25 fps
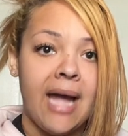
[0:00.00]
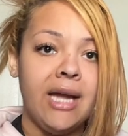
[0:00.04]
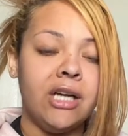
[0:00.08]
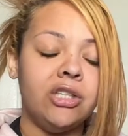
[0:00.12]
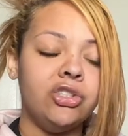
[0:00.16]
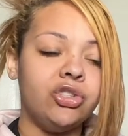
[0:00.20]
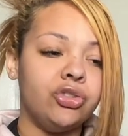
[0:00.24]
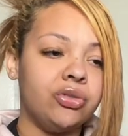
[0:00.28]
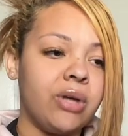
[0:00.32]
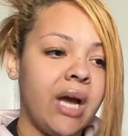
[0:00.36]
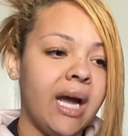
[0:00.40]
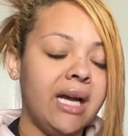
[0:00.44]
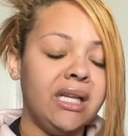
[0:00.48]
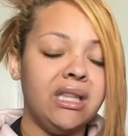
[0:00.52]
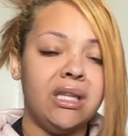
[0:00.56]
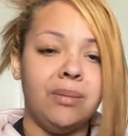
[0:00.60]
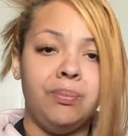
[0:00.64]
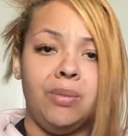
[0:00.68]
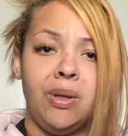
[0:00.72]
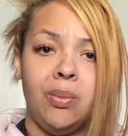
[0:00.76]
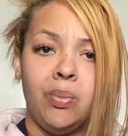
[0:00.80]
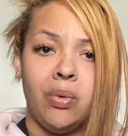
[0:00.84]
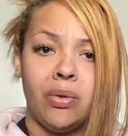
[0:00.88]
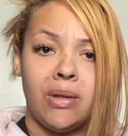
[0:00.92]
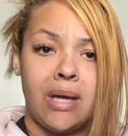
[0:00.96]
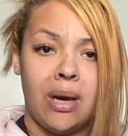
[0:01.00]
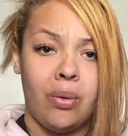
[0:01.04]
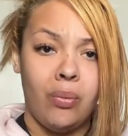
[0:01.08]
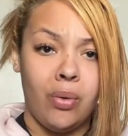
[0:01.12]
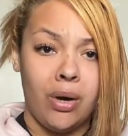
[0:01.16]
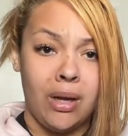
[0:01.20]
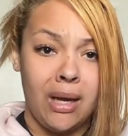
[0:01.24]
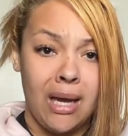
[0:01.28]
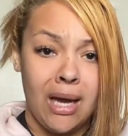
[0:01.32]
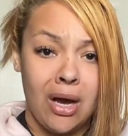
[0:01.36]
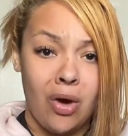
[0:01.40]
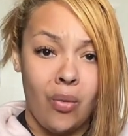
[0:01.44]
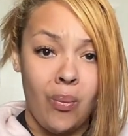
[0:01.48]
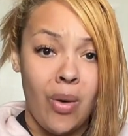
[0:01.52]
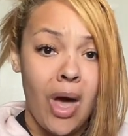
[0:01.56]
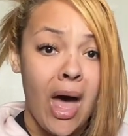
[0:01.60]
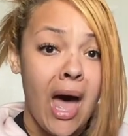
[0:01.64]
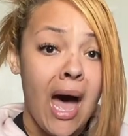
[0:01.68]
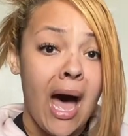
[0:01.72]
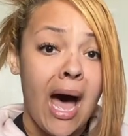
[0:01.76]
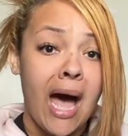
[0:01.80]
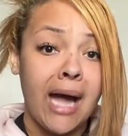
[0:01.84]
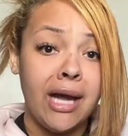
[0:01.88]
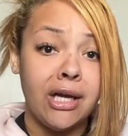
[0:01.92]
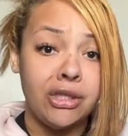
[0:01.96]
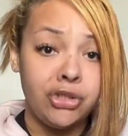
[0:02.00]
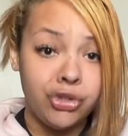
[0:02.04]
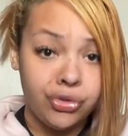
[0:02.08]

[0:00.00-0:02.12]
I attract the people that want help. I